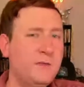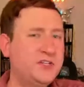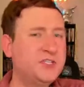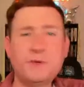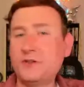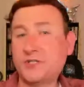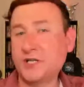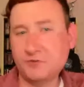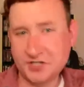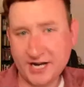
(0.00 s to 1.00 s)
She's been on there
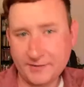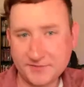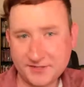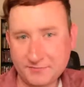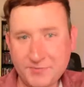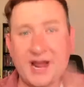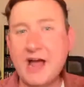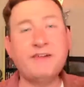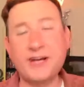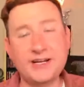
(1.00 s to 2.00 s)
several times, but
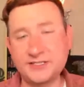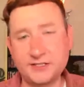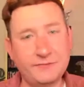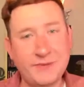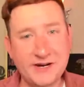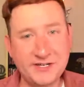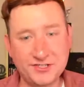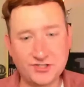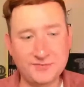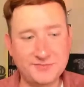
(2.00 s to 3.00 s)
I recognized her from Perry's
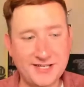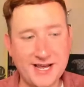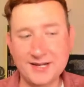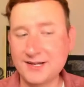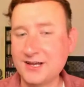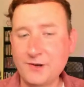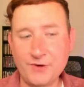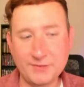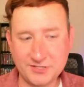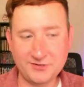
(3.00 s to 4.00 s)
streams. And I
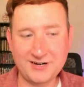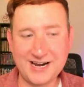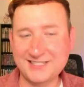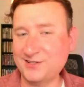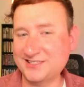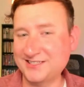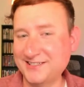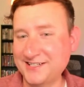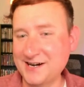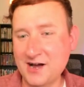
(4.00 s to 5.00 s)
went up to her. I talked to
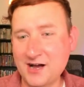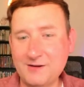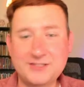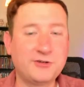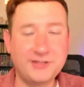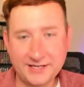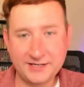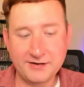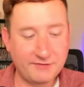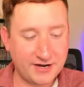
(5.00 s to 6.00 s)
her. I told her that,
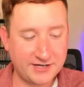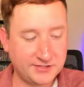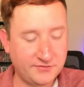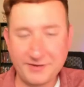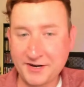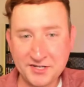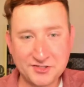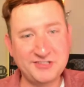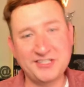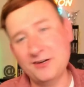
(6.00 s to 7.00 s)
you know, I recognized her from Perry's
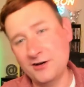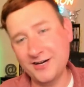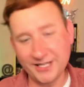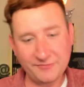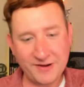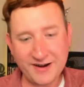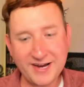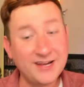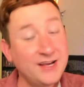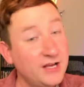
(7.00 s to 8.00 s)
streams. She's like, oh, I love
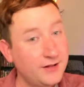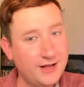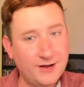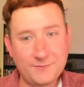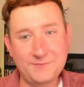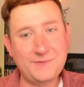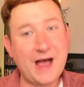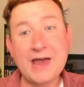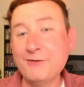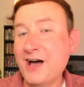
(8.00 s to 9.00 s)
Perry.
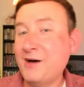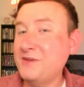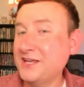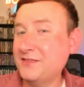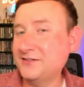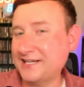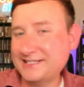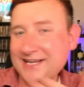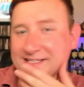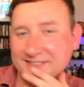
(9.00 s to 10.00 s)
I don't know how many of those I
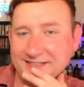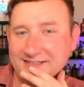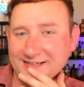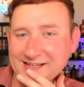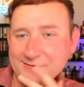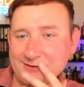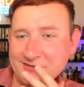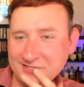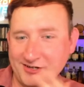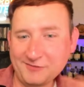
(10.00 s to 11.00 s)
tasted at the
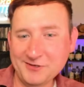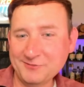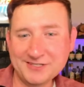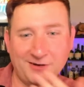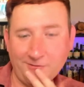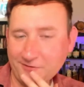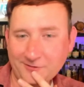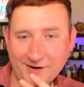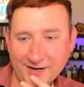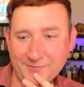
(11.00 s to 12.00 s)
Wilderness Trail booth. We talked for
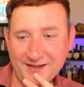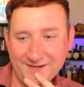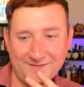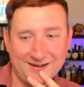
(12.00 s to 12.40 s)
quite a bit.